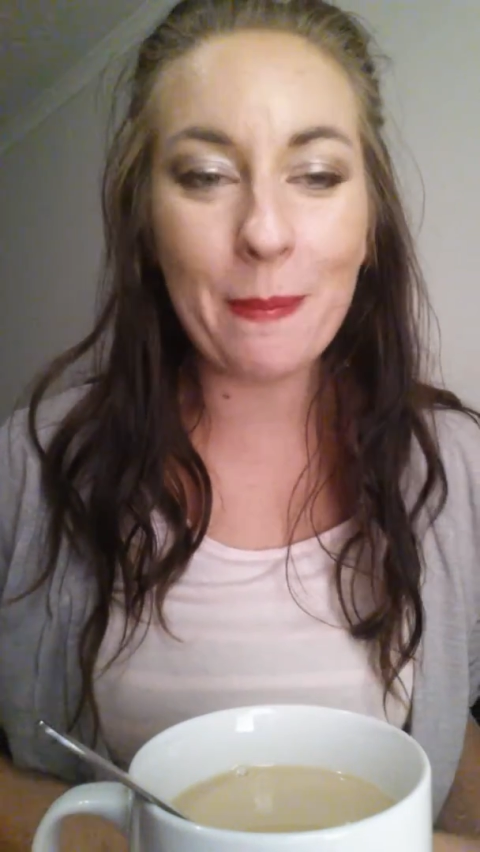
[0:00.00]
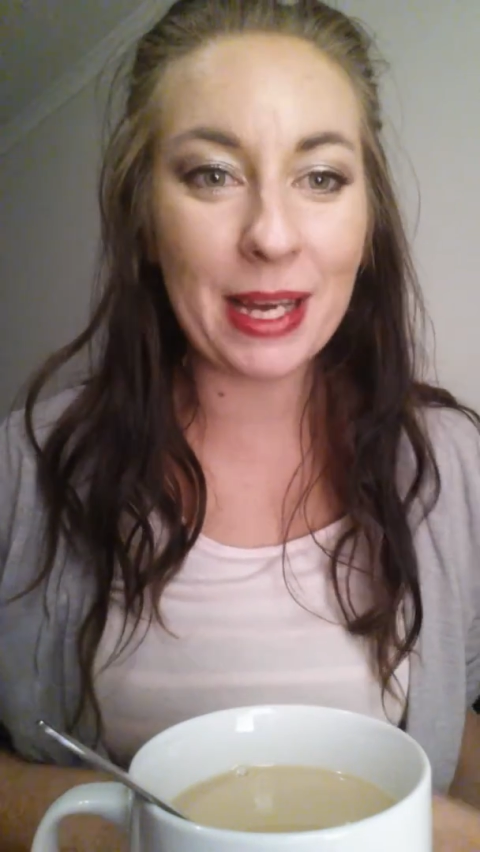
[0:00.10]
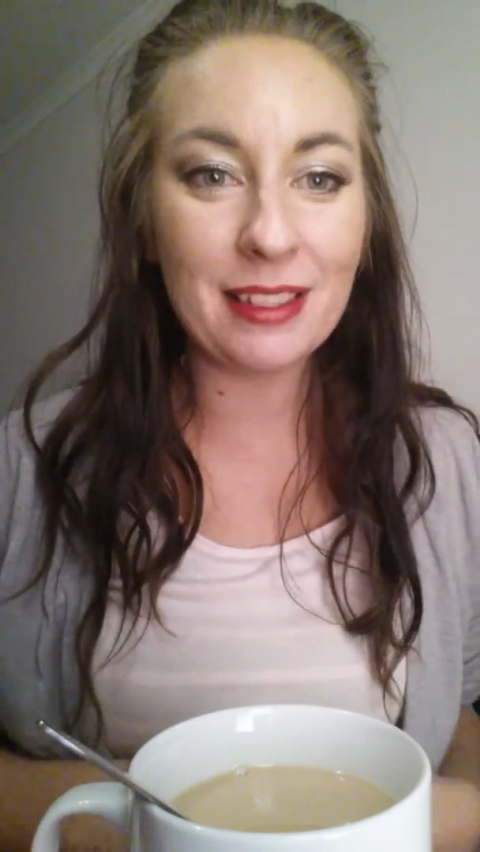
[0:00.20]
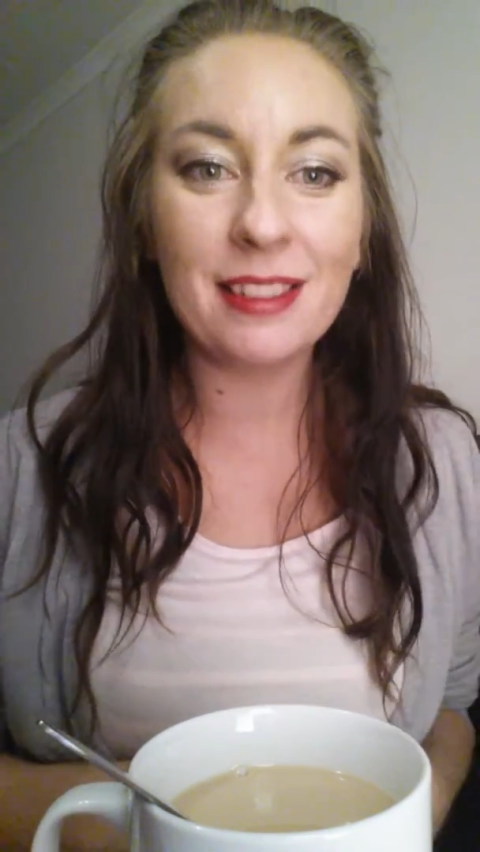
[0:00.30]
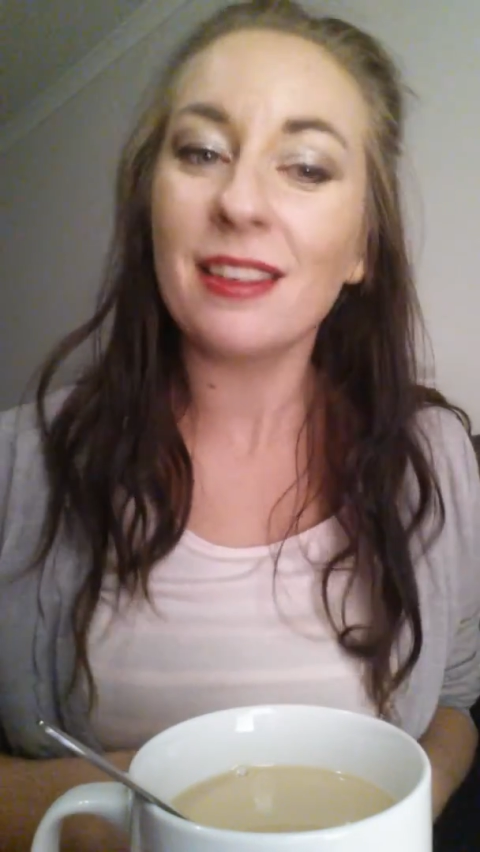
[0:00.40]

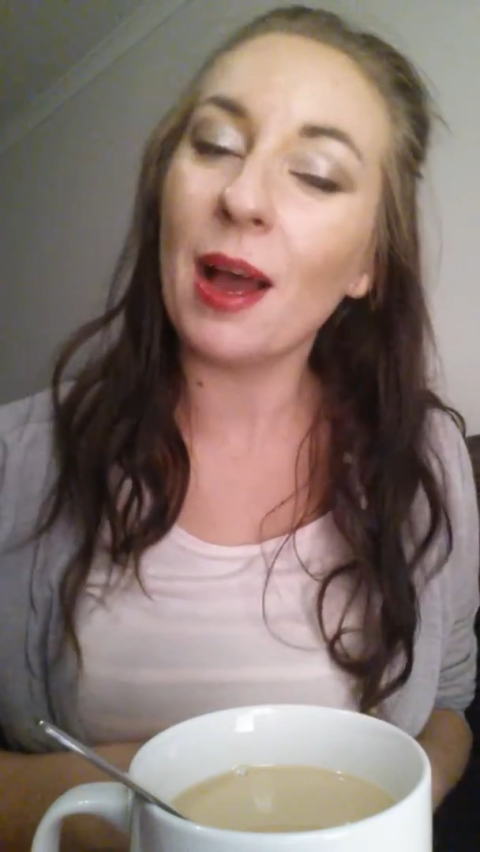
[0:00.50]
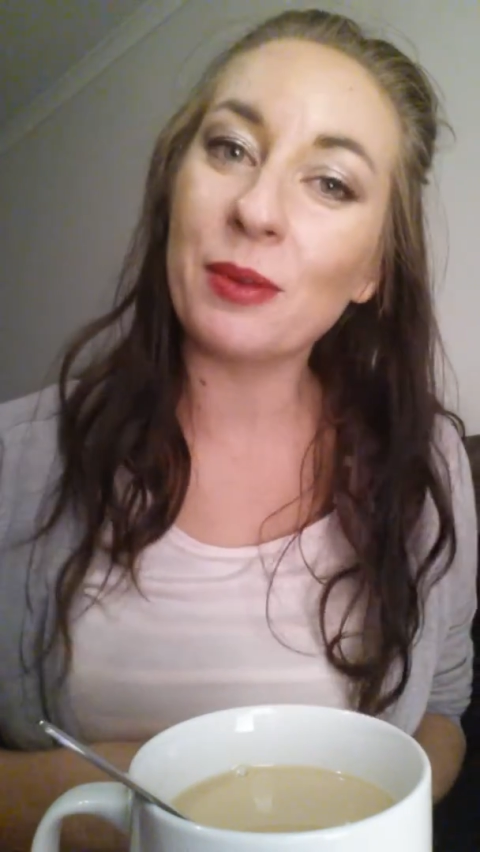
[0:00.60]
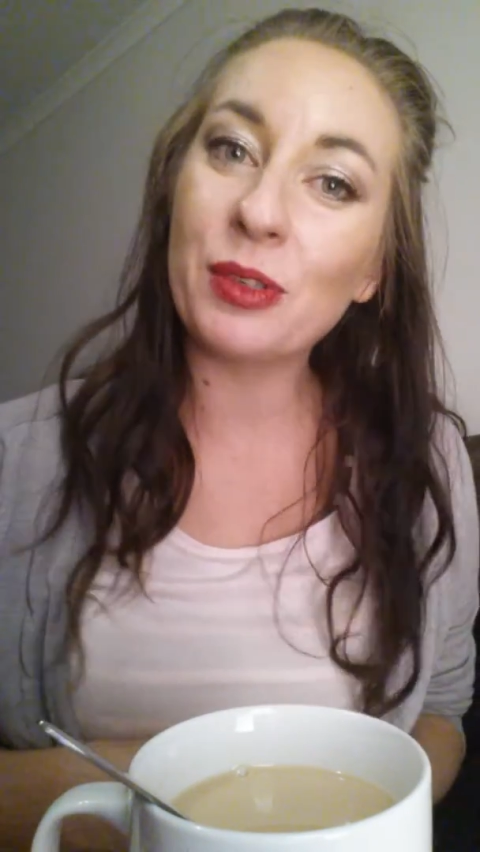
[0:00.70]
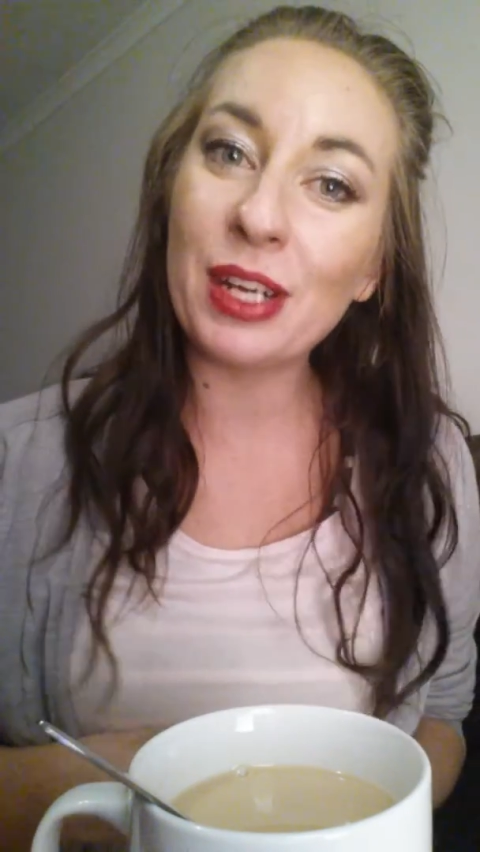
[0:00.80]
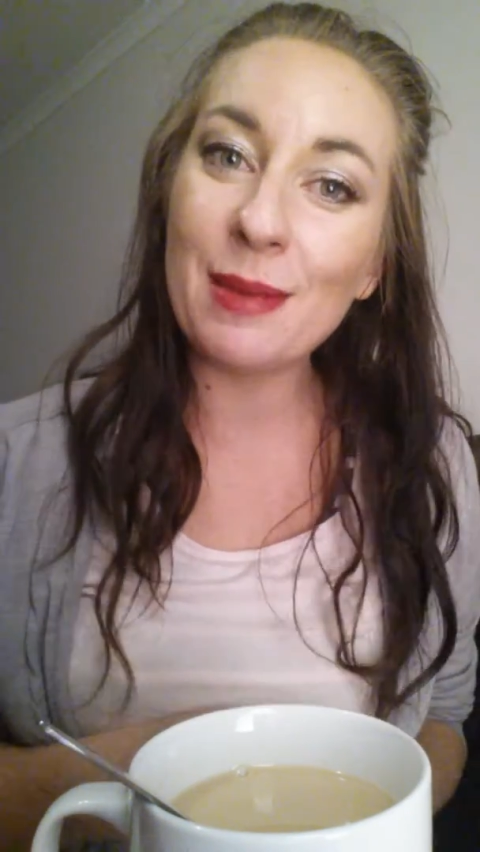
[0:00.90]
but
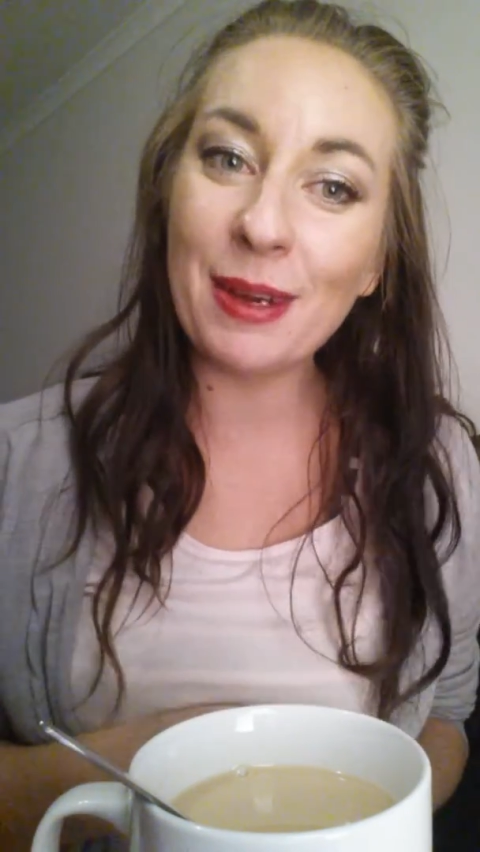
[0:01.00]
I'm treating